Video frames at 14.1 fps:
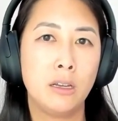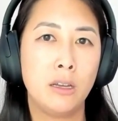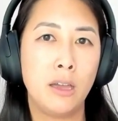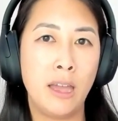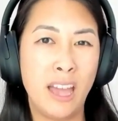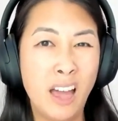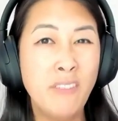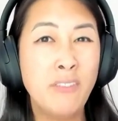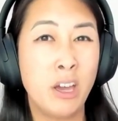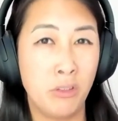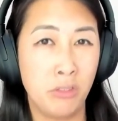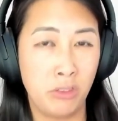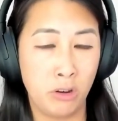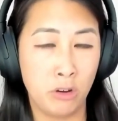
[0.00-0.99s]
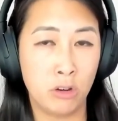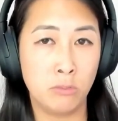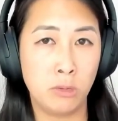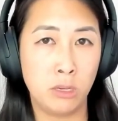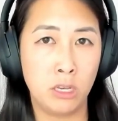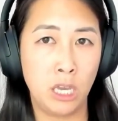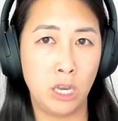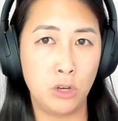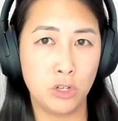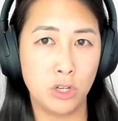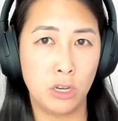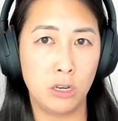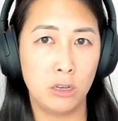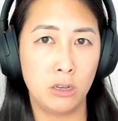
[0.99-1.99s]
have healthier
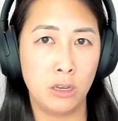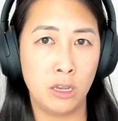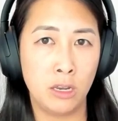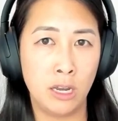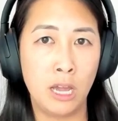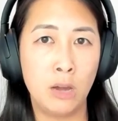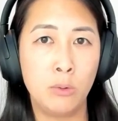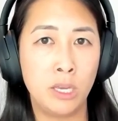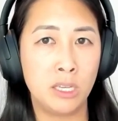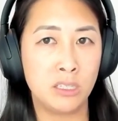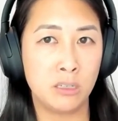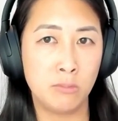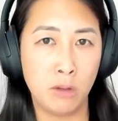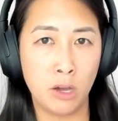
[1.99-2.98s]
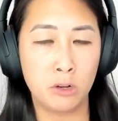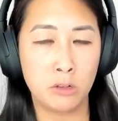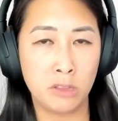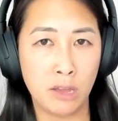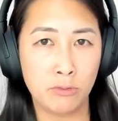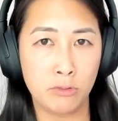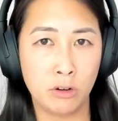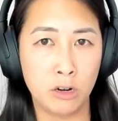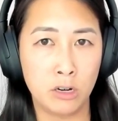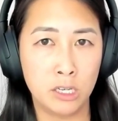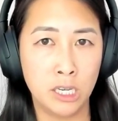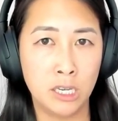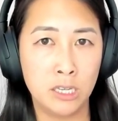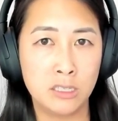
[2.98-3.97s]
communication. And now we get to model that for our
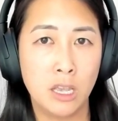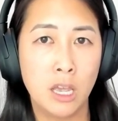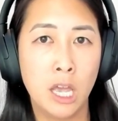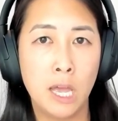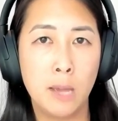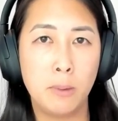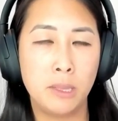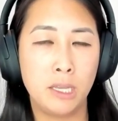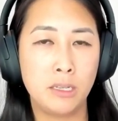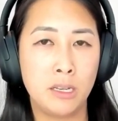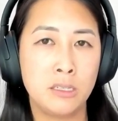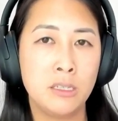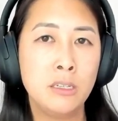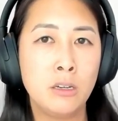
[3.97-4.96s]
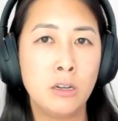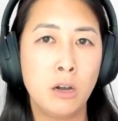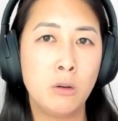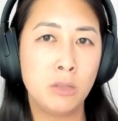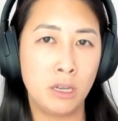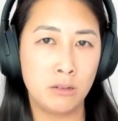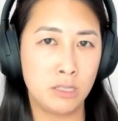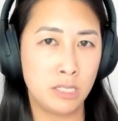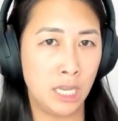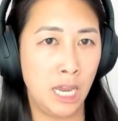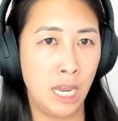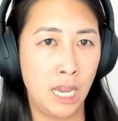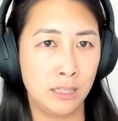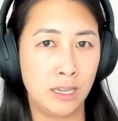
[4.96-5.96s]
kids, but that doesn't go without
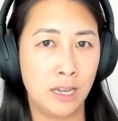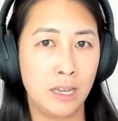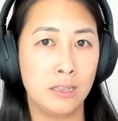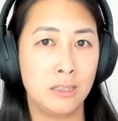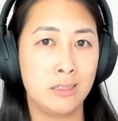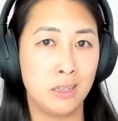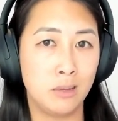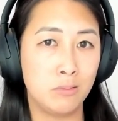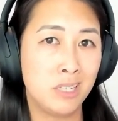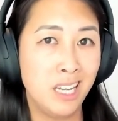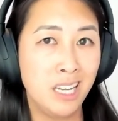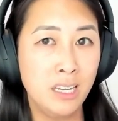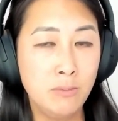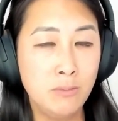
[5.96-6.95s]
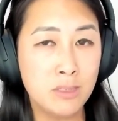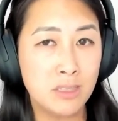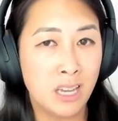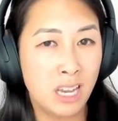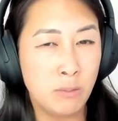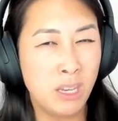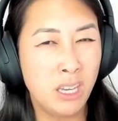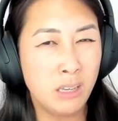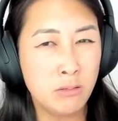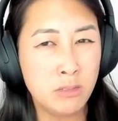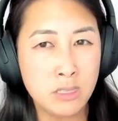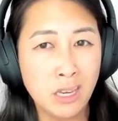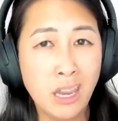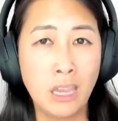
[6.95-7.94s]
saying that sometimes I make a
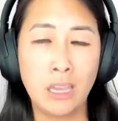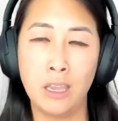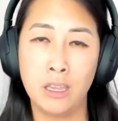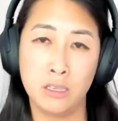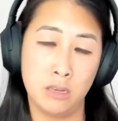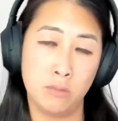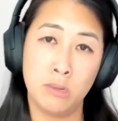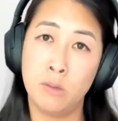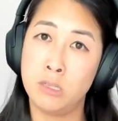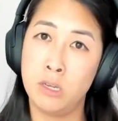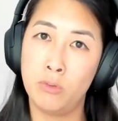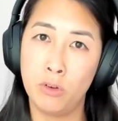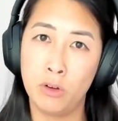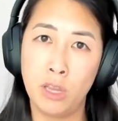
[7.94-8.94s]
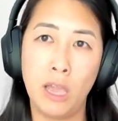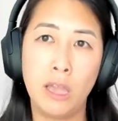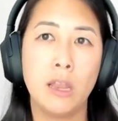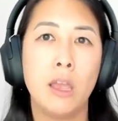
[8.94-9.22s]
mistake and sometimes I forget.